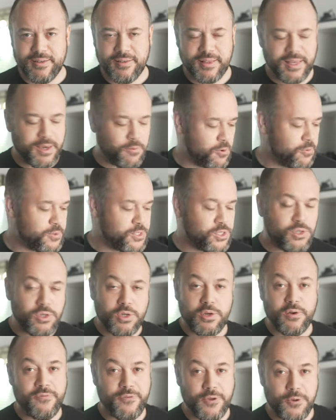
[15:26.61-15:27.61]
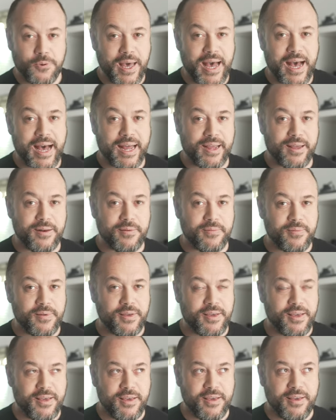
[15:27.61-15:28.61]
Like, what would you do if you had it?
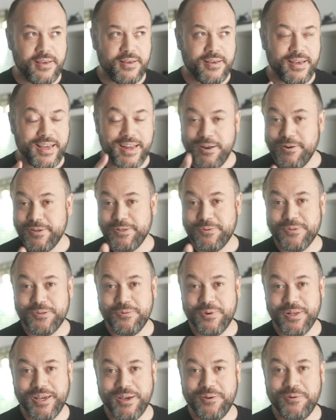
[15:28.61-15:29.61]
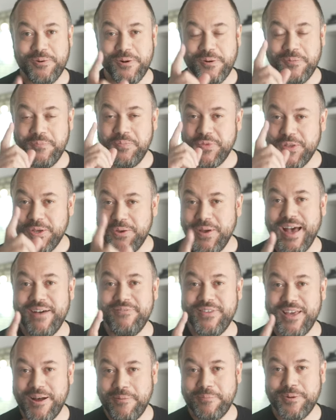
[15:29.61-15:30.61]
And here's what's really cool. You have
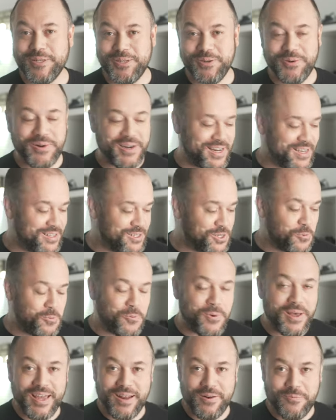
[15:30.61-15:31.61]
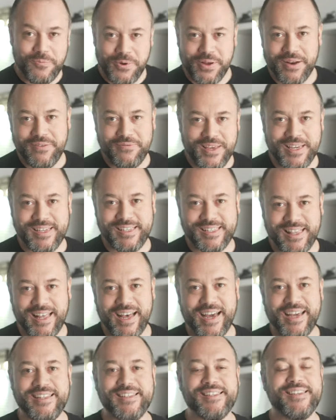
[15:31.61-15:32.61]
the opportunity to win one of these
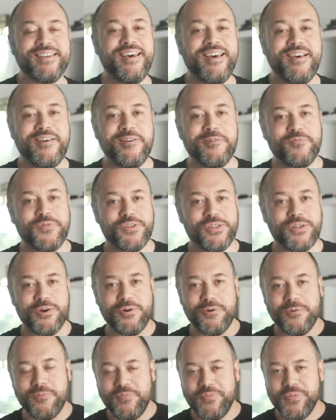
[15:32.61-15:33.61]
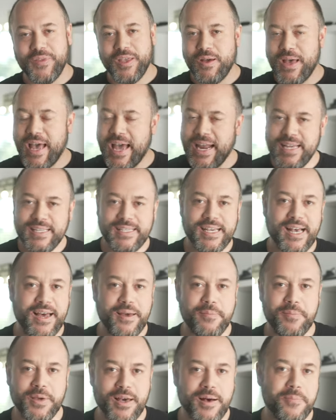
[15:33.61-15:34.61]
lights. So
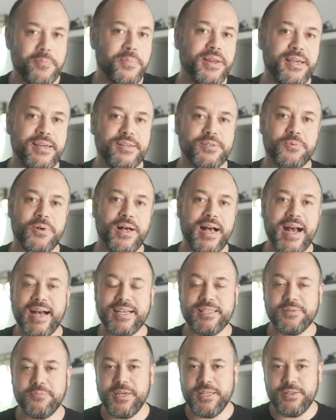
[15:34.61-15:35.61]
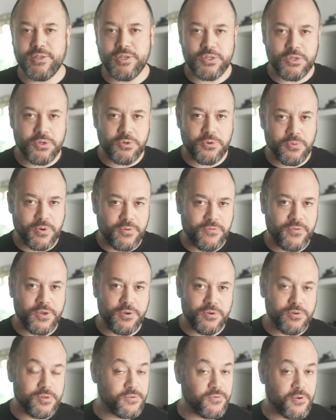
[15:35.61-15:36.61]
anytime companies will ask me to do
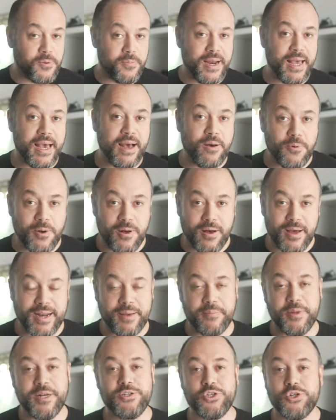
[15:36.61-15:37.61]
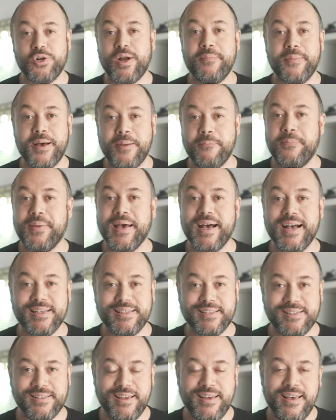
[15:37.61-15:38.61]
reviews from now on, I'm gonna try my
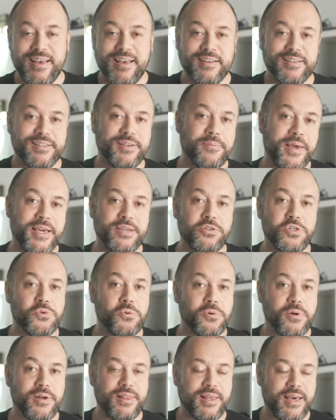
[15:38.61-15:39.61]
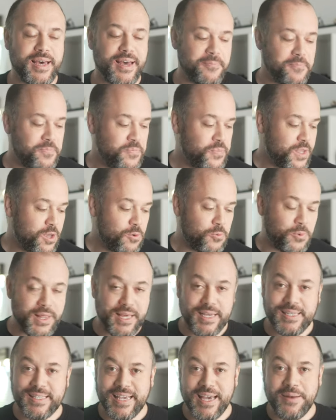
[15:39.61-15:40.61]
best to make sure that when
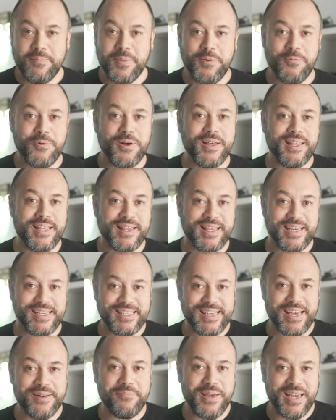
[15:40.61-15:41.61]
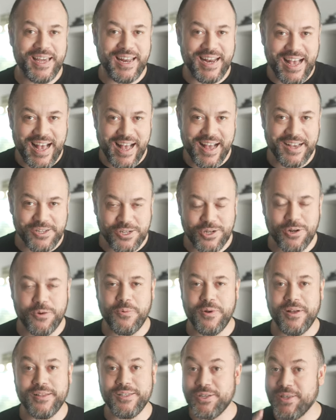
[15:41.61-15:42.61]
they send me one, that they send me an extra
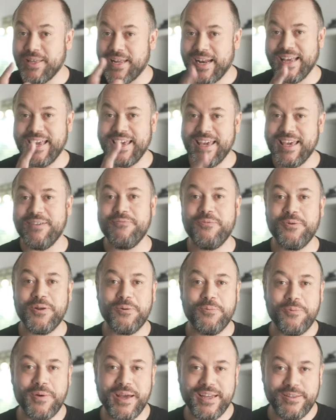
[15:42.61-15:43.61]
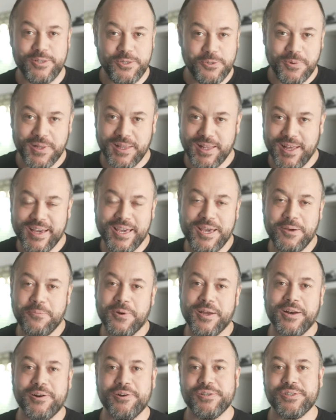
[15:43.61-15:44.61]
one so that I can give one away to a lucky
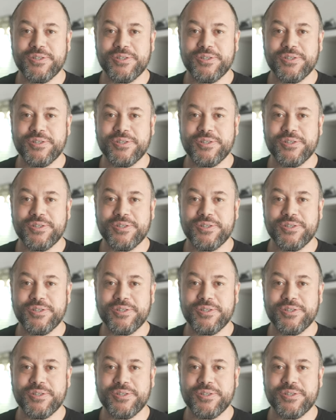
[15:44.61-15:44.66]
winner.